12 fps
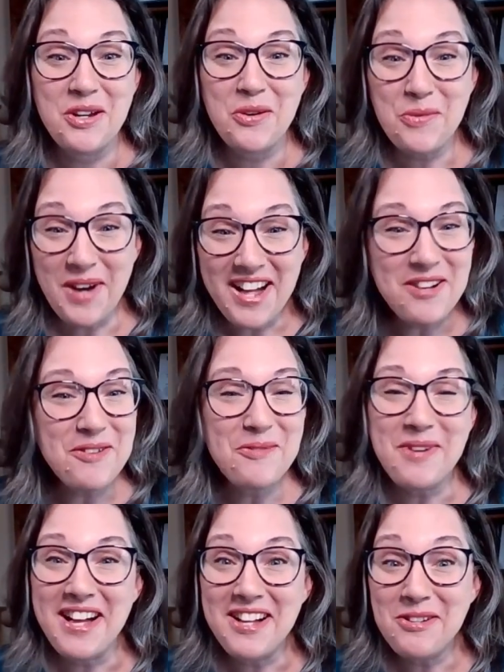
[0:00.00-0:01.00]

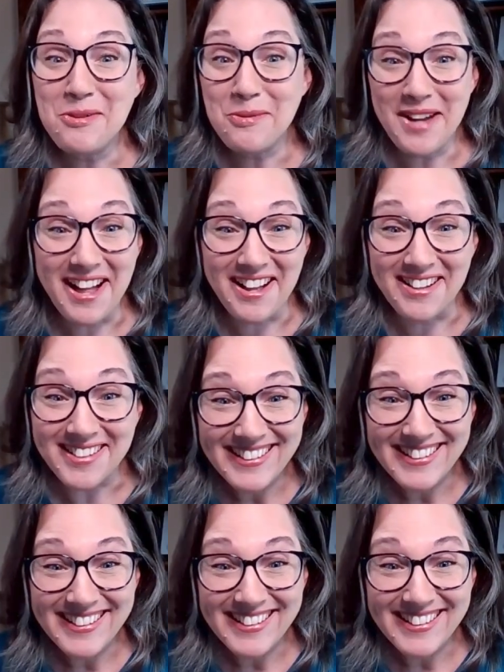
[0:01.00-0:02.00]
Well.
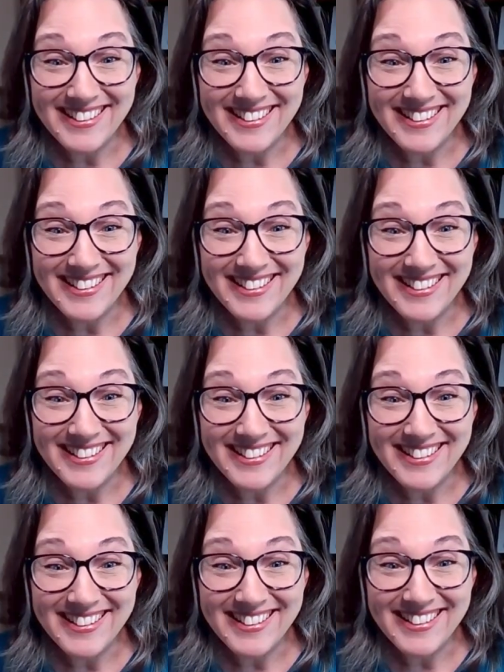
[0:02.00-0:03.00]

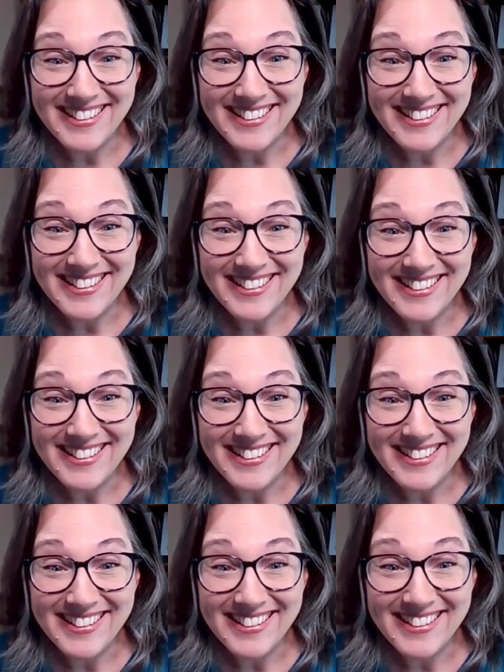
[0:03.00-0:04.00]
That's a deep
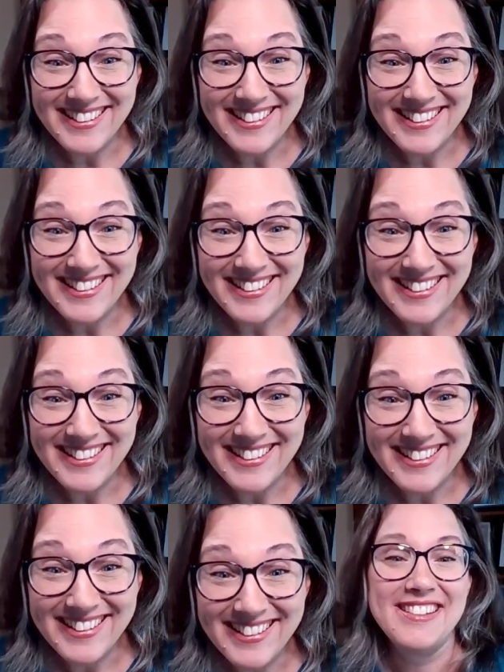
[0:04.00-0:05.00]
subject.
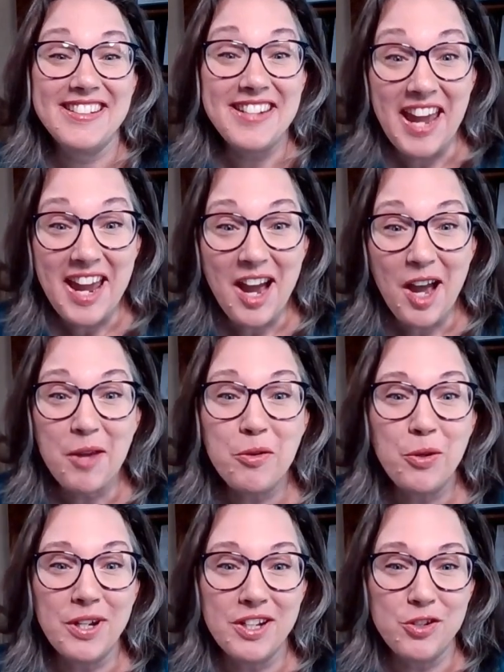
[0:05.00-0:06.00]
Today, I'm
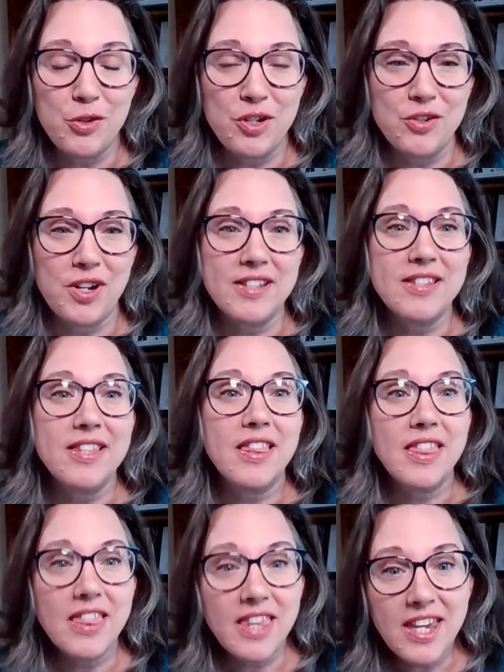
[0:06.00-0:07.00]
going to address
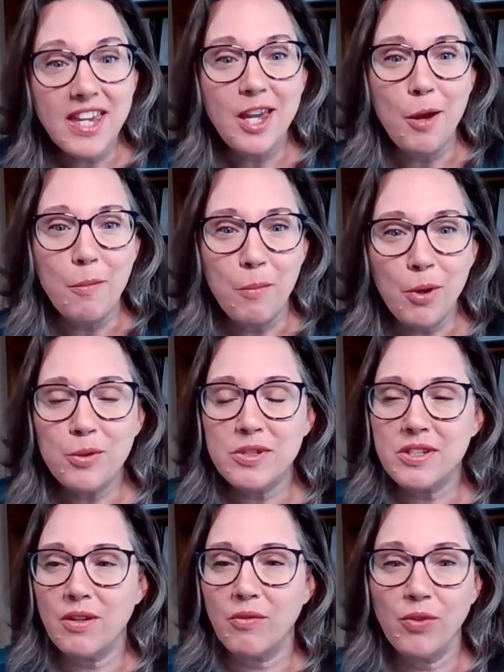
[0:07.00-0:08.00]
the
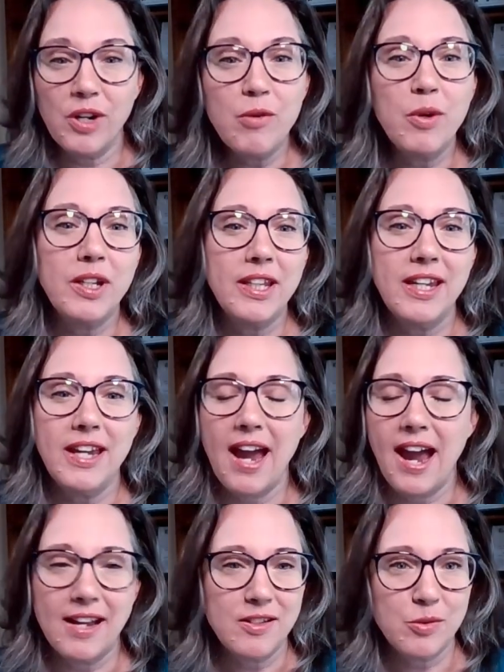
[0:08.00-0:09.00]
most frequently
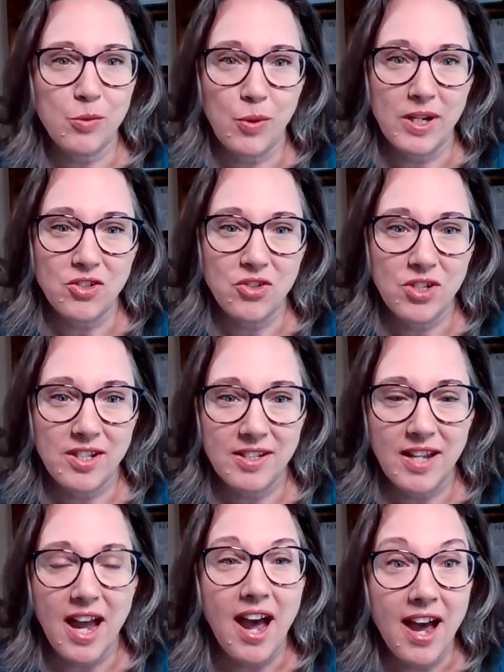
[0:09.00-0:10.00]
asked
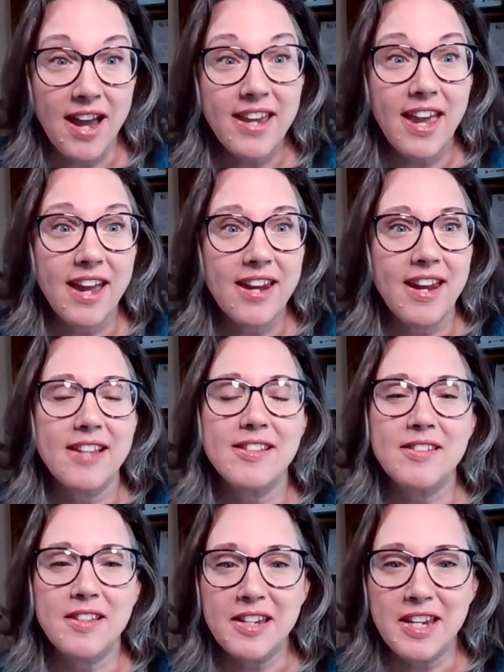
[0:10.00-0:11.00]
question I get as a
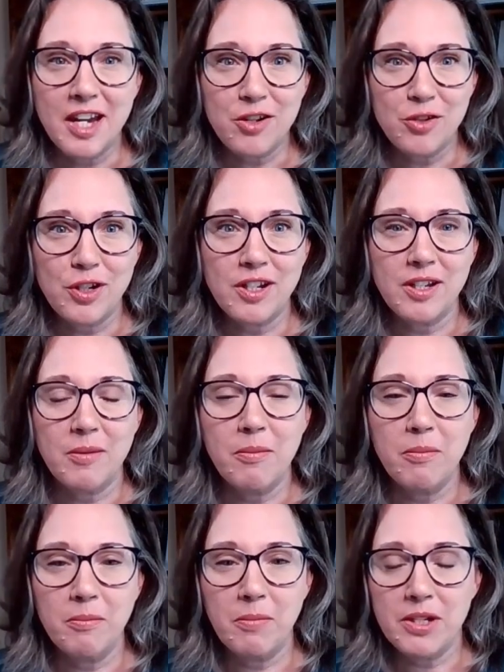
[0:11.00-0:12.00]
psychiatric
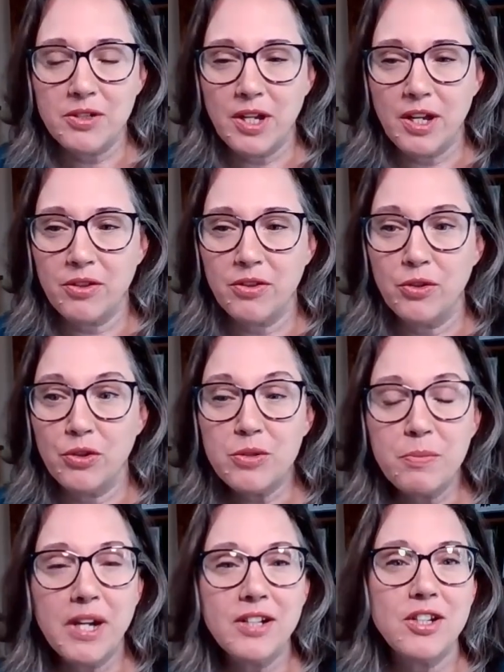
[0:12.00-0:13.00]
mental health nurse
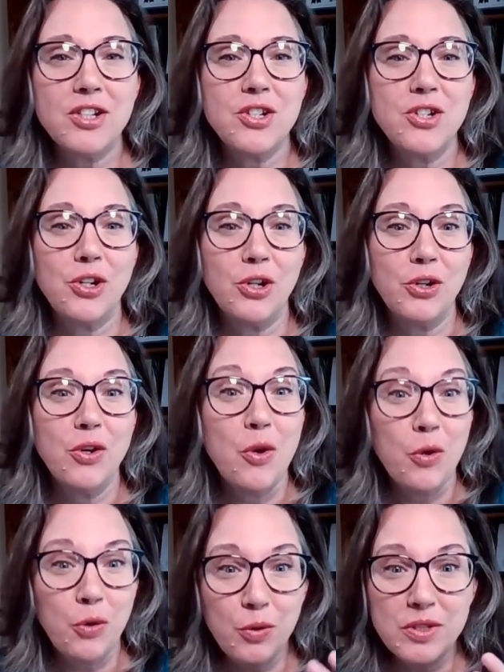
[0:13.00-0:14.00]
practitioner
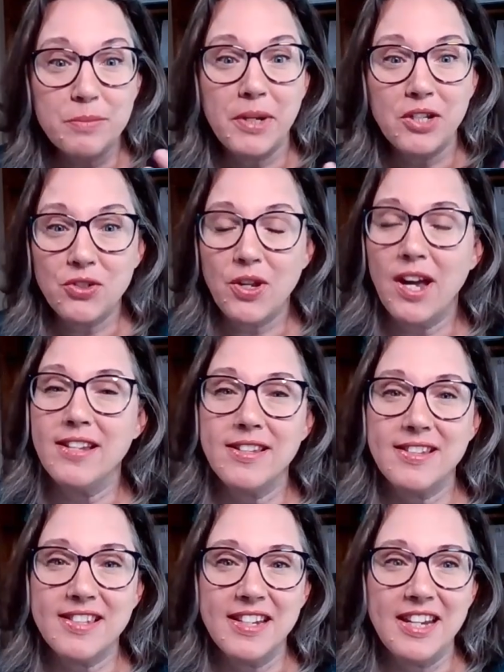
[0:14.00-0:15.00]
who
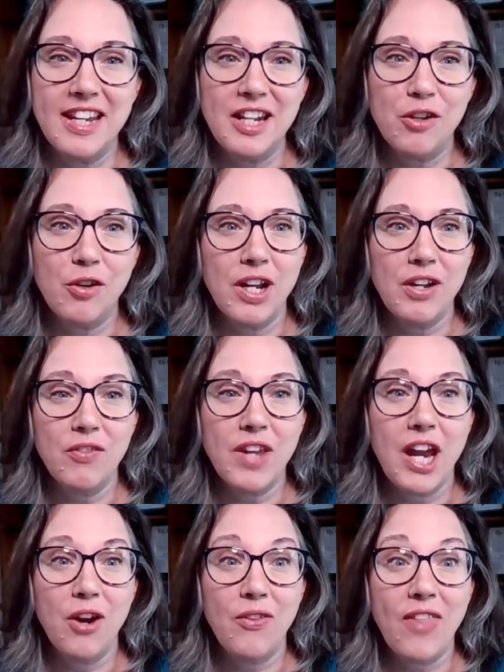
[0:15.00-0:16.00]
specializes in integrative
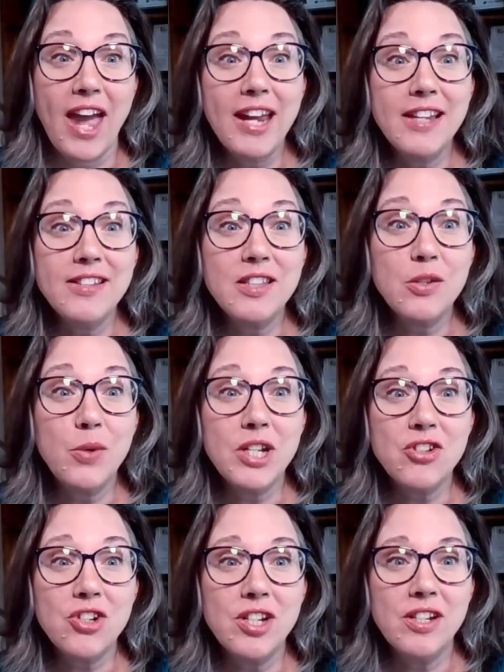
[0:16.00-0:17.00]
care. That is the
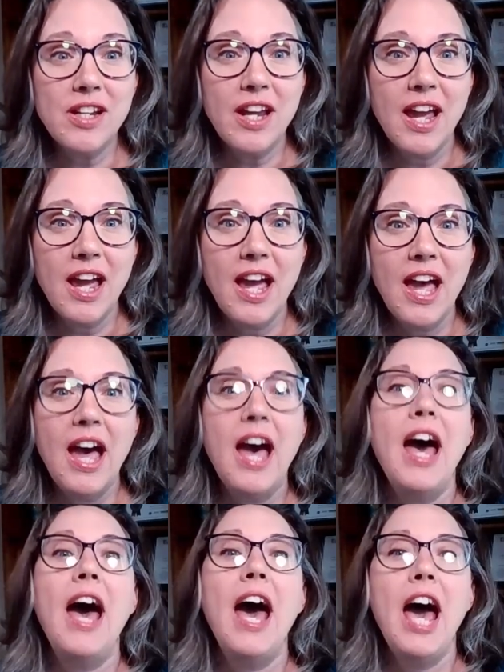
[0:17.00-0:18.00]
question,
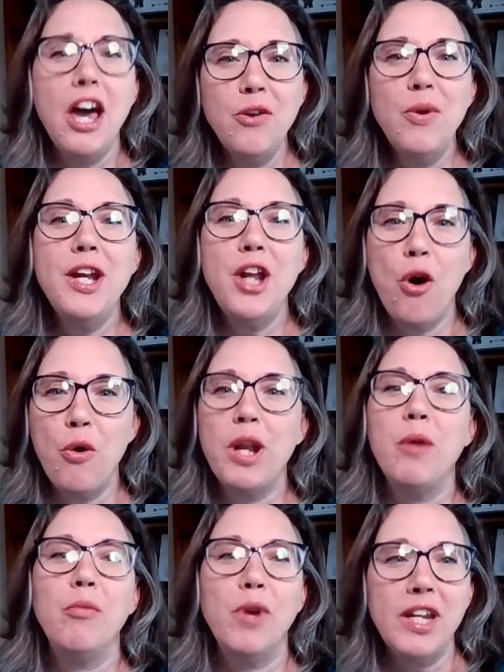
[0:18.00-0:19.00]
how do I know when
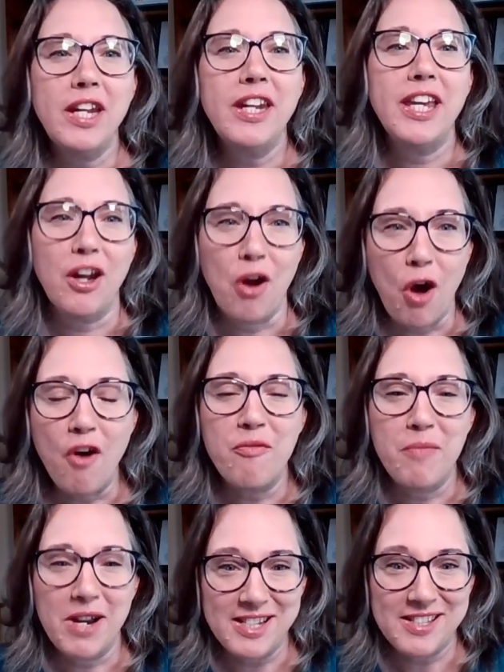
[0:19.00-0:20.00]
I'm ready to get off
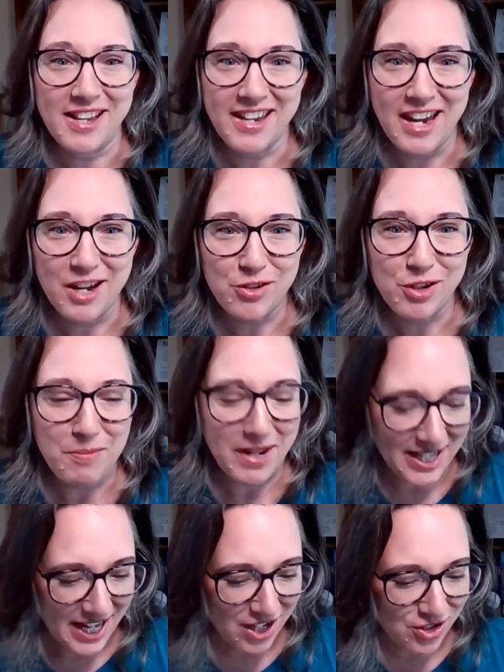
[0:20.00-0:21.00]
my psychiatric
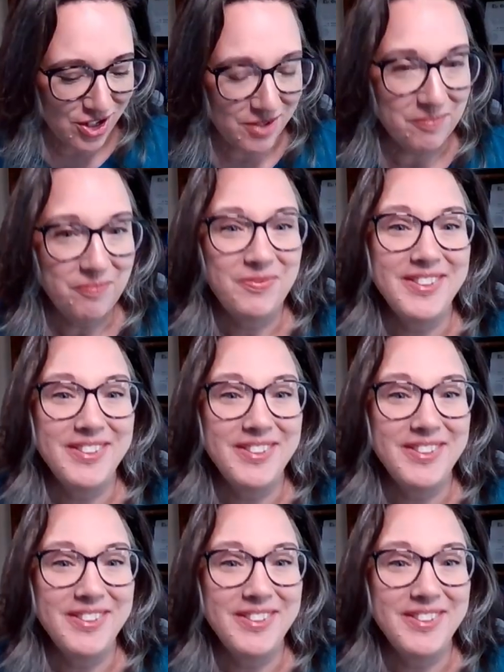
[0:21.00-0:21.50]
medication?